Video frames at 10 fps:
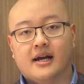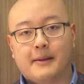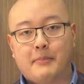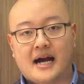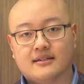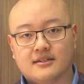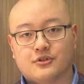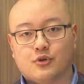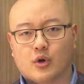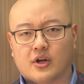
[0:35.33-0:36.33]
a past
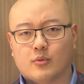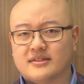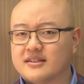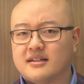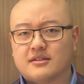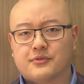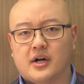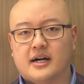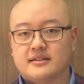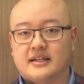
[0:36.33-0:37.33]
history of working with successful
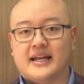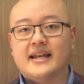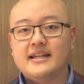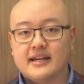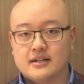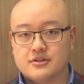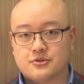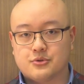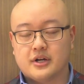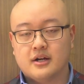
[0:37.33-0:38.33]
clients in any
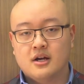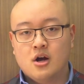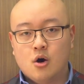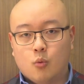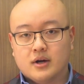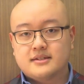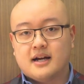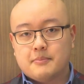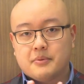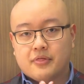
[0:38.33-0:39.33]
industry? What
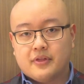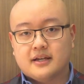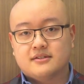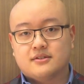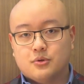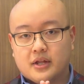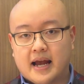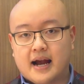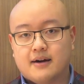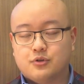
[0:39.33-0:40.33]
type of things do they
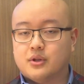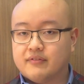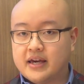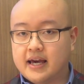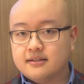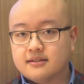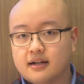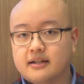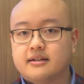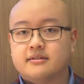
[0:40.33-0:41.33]
have? Do they have case
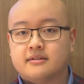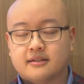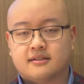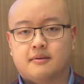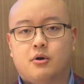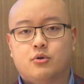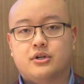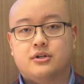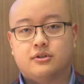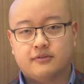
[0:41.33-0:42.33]
studies,
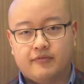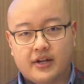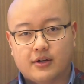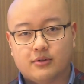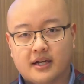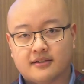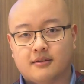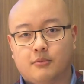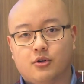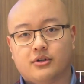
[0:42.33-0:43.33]
testimonials, video
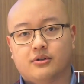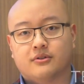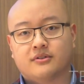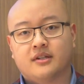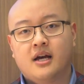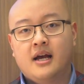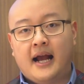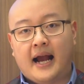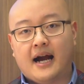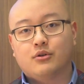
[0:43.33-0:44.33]
testimonials?
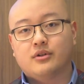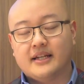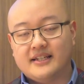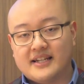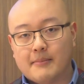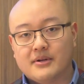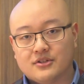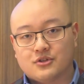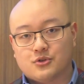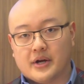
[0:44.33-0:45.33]
How do they
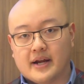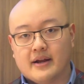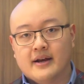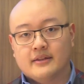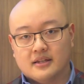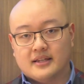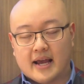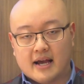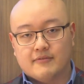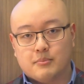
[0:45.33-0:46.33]
demonstrate that
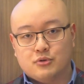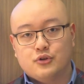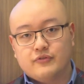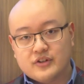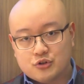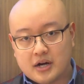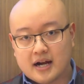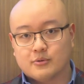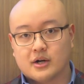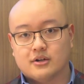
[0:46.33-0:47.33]
they have a proven
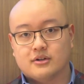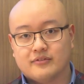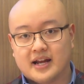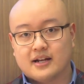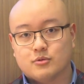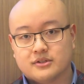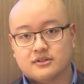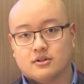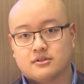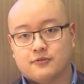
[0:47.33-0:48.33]
track record of getting
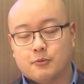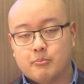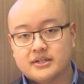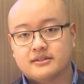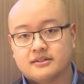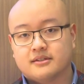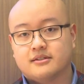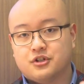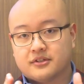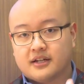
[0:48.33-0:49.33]
results for
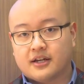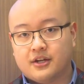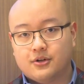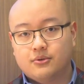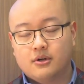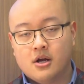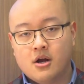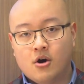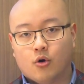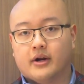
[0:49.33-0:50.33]
businesses just like you
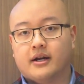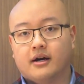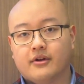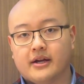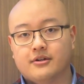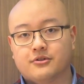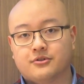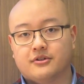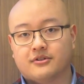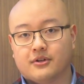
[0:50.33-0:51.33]
or in other
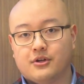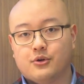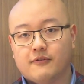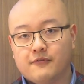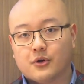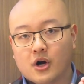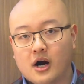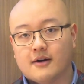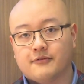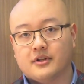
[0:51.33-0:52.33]
industries so that you can feel
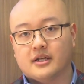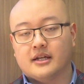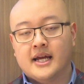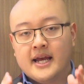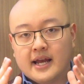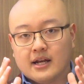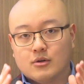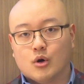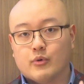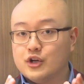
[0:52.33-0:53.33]
confident in
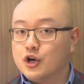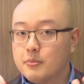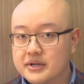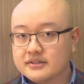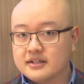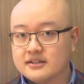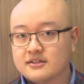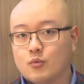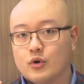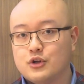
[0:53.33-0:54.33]
growing your
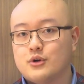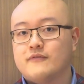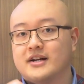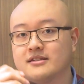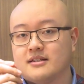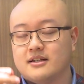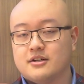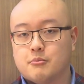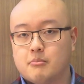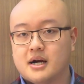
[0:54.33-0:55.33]
business when you're
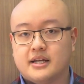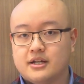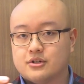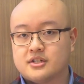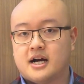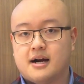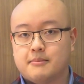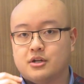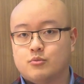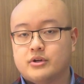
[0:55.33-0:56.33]
investing your money, your
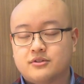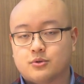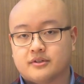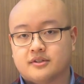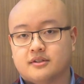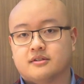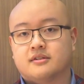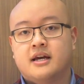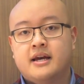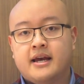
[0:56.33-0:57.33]
time, and your
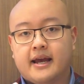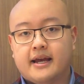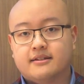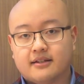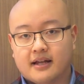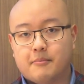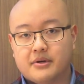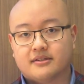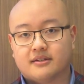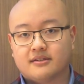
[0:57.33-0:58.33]
resources into that
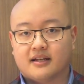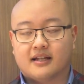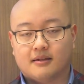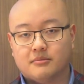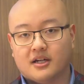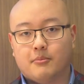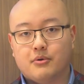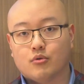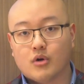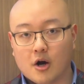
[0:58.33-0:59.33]
business to get them to
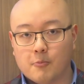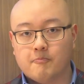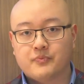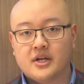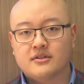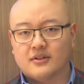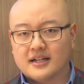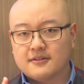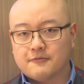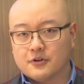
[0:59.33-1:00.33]
help you grow. So
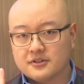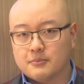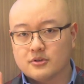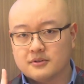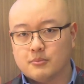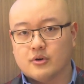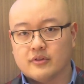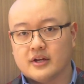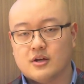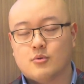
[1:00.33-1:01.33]
that's the first and most
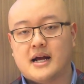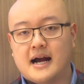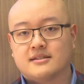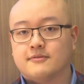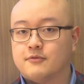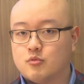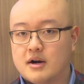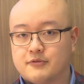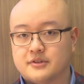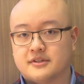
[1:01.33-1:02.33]
important thing. You wanna ask them for
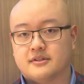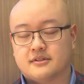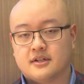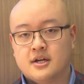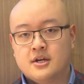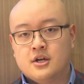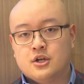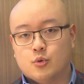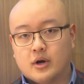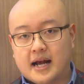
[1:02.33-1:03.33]
references,
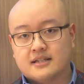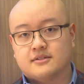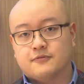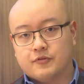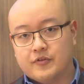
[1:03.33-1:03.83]
you wanna ask them for